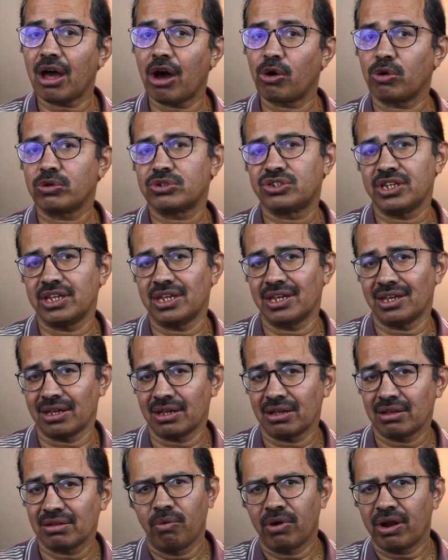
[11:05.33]

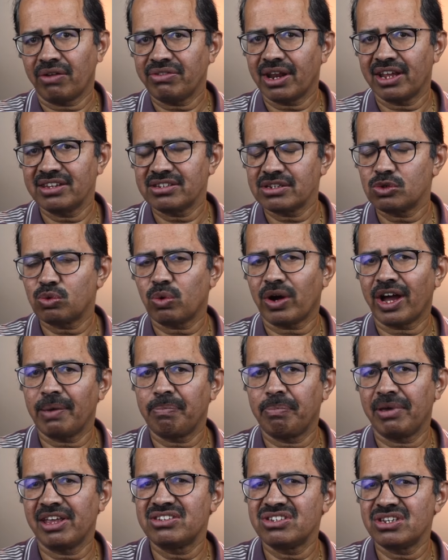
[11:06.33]
ROCE. One of the reasons why
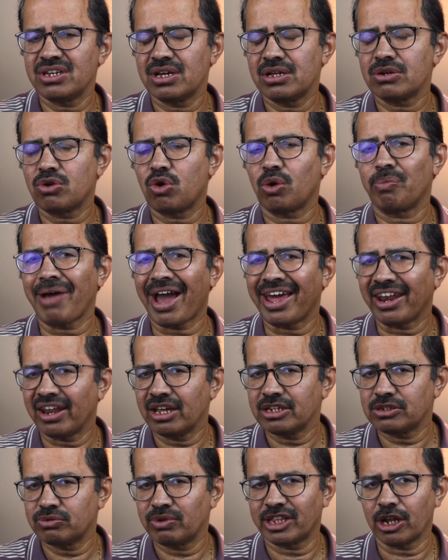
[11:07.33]
PGL could
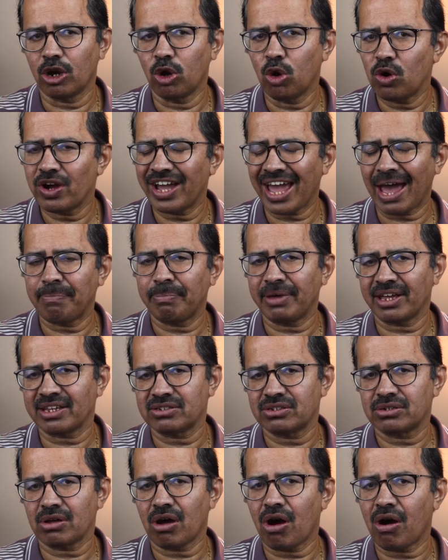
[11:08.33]
manage with a low
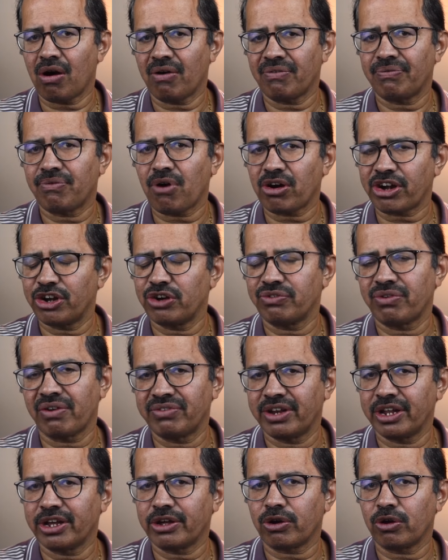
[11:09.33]
capex of 40 to
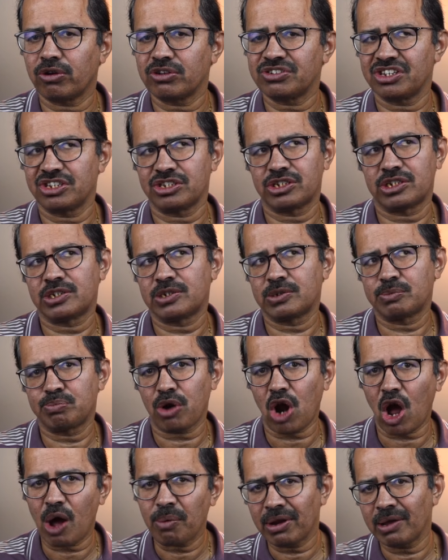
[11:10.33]
50 crores is
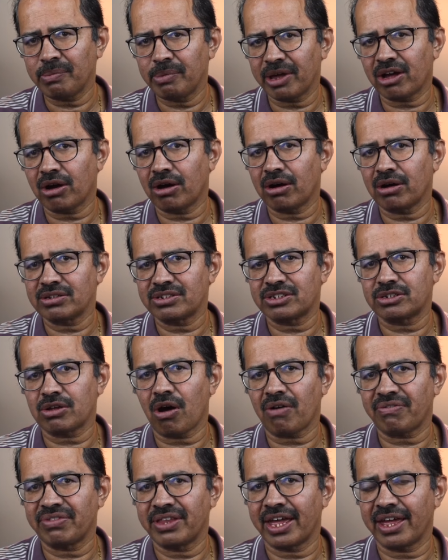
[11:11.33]
probably because
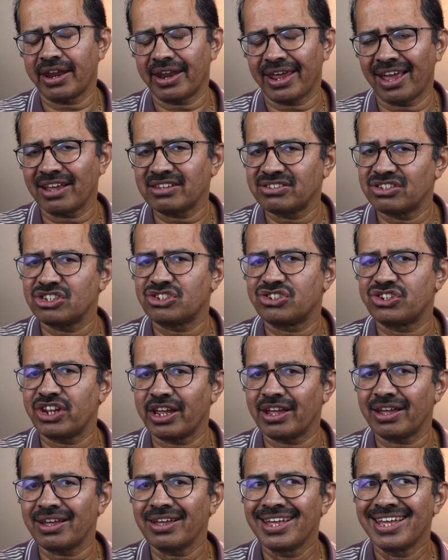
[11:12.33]
of their
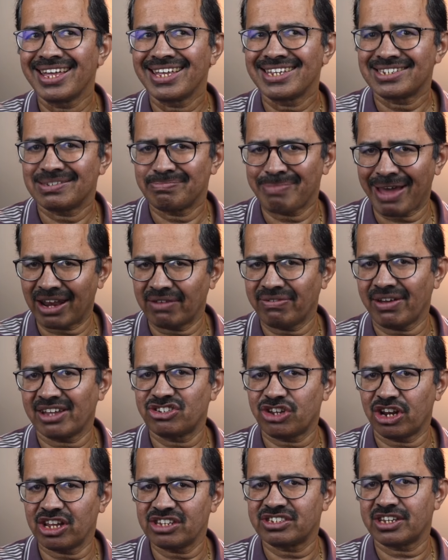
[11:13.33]
existing
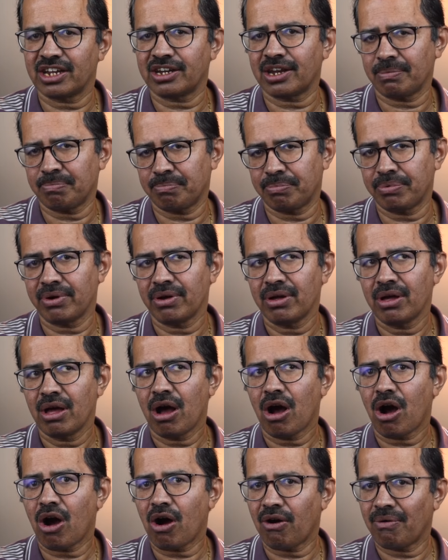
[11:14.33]
manufacturing setup
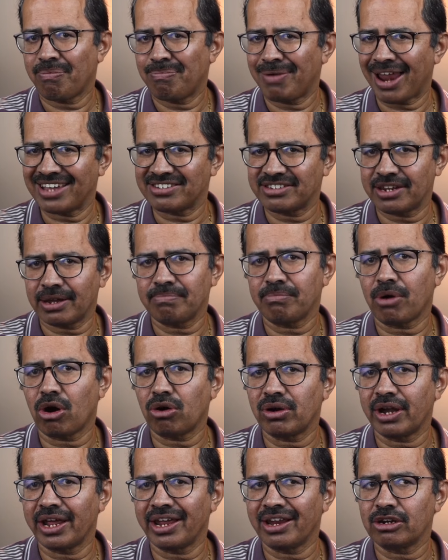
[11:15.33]
of plastic
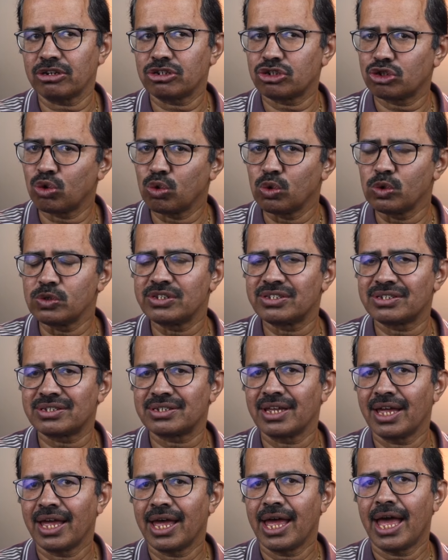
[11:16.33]
molding,
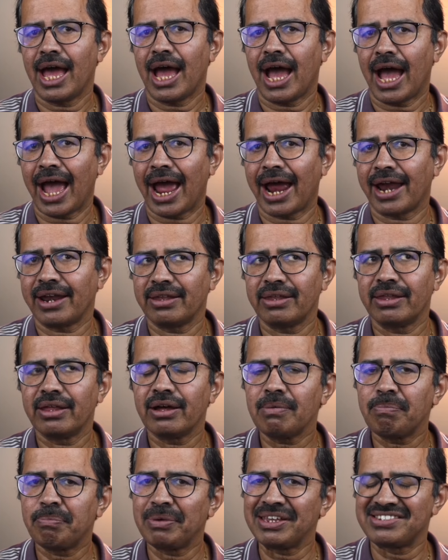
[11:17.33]
tools and
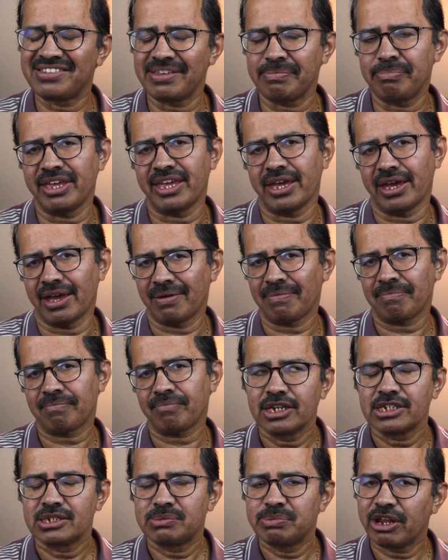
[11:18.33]
the PCBA.
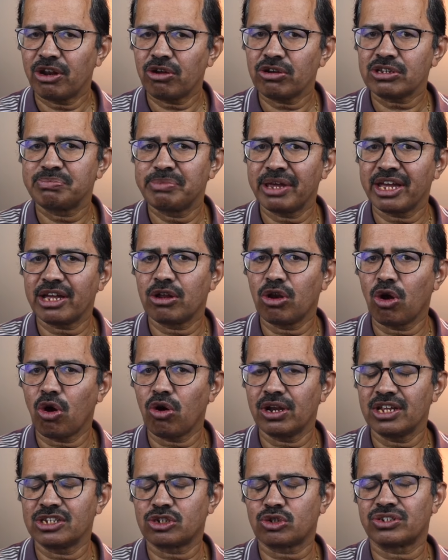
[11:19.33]
Spiro's big
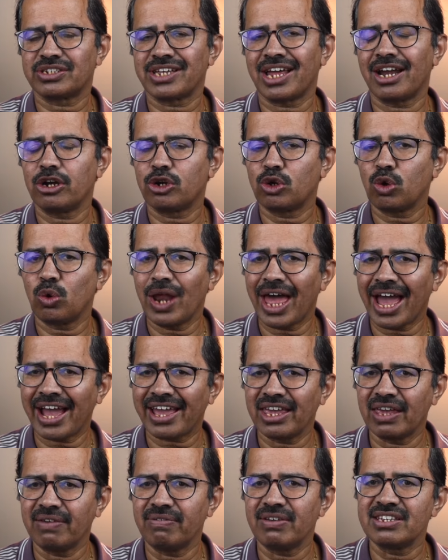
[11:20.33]
goal is to sell 2
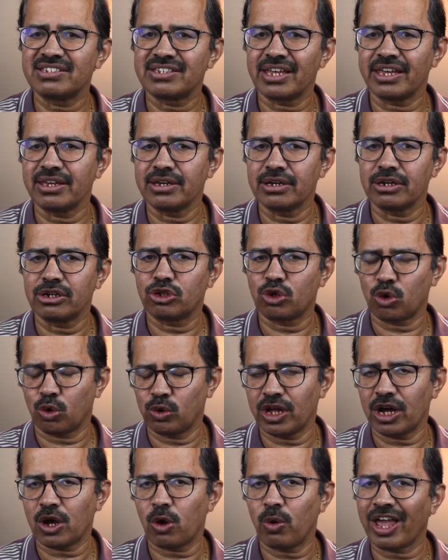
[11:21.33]
lakh EVs a year
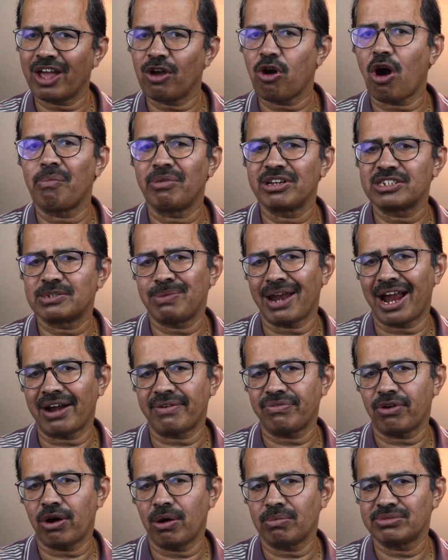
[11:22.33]
through the quick commerce
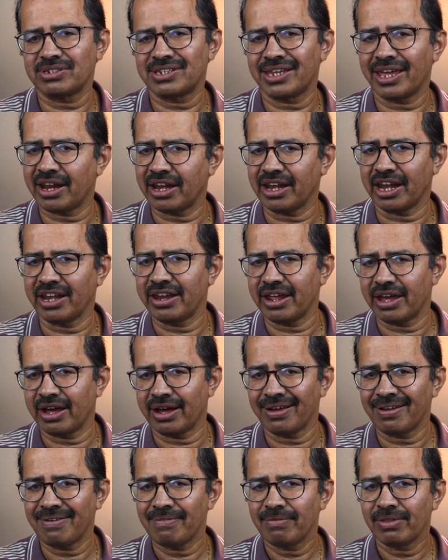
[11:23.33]
platforms here in
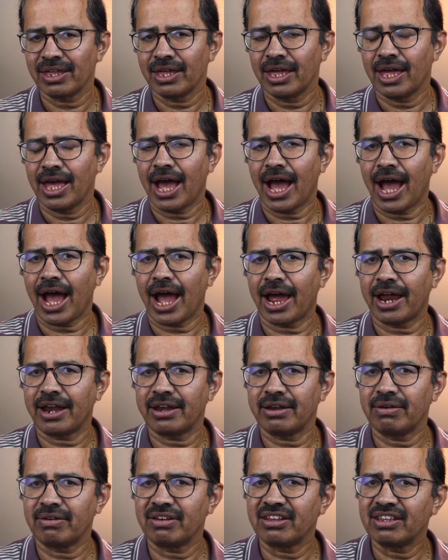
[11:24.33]
India,
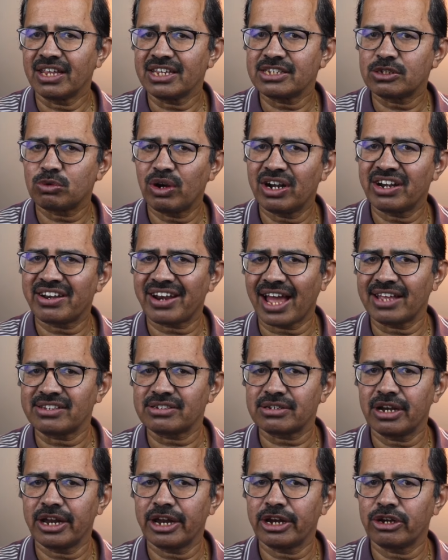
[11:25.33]
and this will
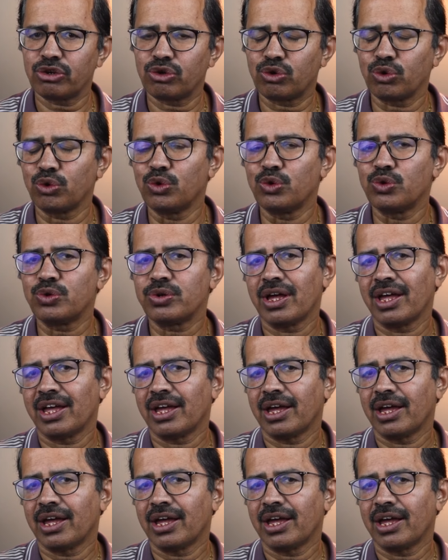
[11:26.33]
translate to